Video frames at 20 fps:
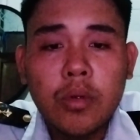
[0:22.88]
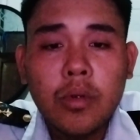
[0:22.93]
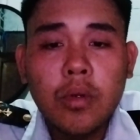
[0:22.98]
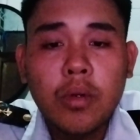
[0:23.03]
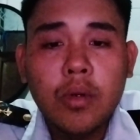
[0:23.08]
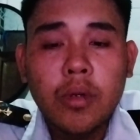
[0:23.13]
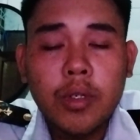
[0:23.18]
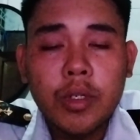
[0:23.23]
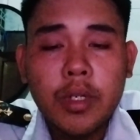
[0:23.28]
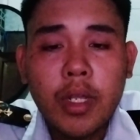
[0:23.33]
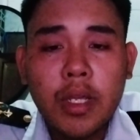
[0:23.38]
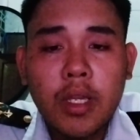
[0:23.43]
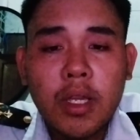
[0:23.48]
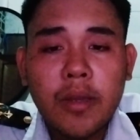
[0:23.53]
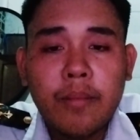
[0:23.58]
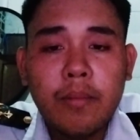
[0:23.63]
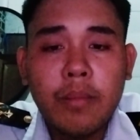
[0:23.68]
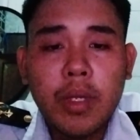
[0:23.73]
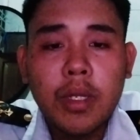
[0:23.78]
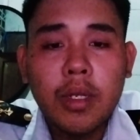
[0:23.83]
or they
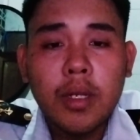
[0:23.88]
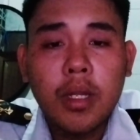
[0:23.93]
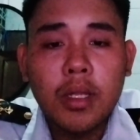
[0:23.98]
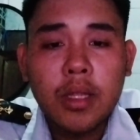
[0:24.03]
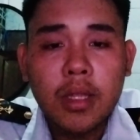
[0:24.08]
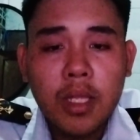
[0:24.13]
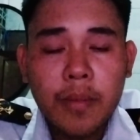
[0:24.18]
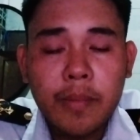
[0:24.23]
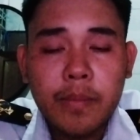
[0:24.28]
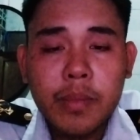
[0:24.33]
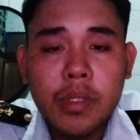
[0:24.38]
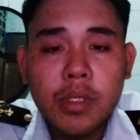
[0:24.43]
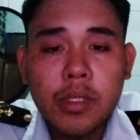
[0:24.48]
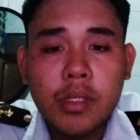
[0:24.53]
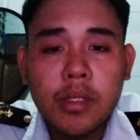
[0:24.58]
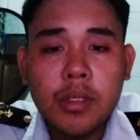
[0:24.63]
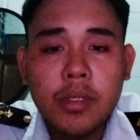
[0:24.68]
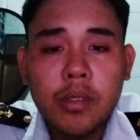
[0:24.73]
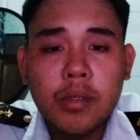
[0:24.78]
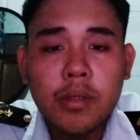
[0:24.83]
give me the
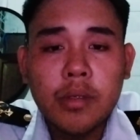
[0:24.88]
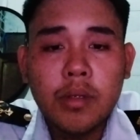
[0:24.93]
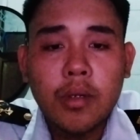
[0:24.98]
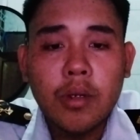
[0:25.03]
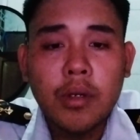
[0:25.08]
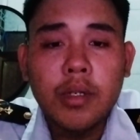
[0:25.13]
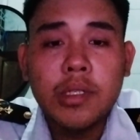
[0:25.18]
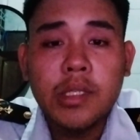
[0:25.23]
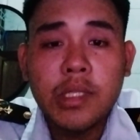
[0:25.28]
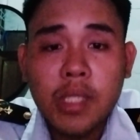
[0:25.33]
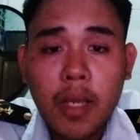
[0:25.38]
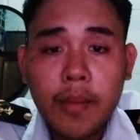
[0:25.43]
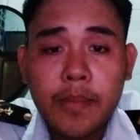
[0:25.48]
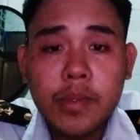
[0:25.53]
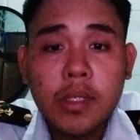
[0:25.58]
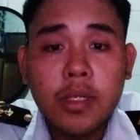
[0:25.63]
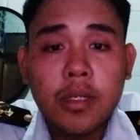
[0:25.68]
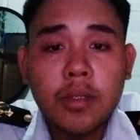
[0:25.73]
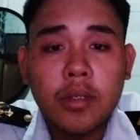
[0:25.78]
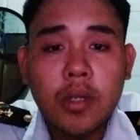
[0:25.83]
tips or
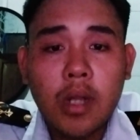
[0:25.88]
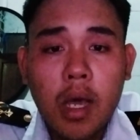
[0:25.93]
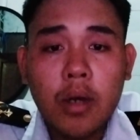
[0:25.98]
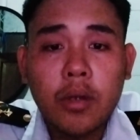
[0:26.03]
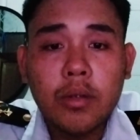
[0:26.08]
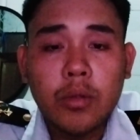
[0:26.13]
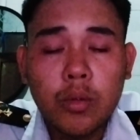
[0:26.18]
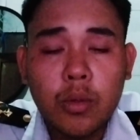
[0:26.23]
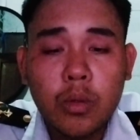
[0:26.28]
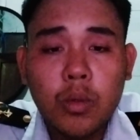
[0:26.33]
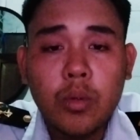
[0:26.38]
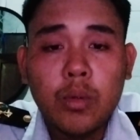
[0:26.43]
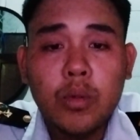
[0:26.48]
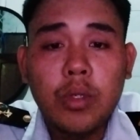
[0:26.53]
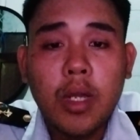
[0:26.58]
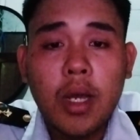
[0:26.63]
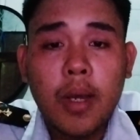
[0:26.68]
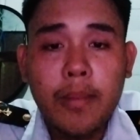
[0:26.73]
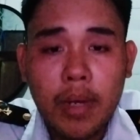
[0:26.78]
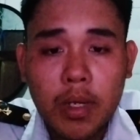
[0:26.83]
steps on how to do
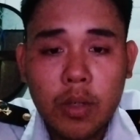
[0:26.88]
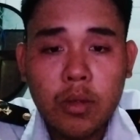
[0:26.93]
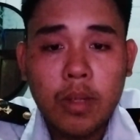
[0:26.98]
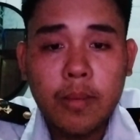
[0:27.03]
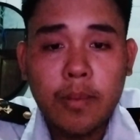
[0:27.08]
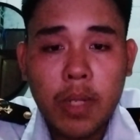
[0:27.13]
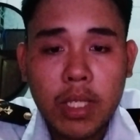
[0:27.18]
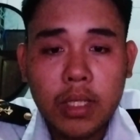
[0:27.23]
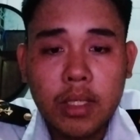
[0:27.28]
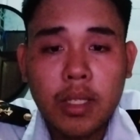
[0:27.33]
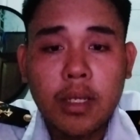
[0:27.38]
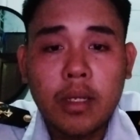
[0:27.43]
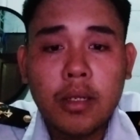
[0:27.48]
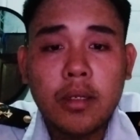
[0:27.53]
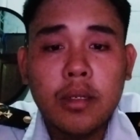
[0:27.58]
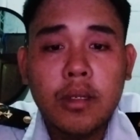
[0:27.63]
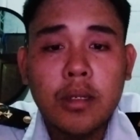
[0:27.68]
the manual plotting.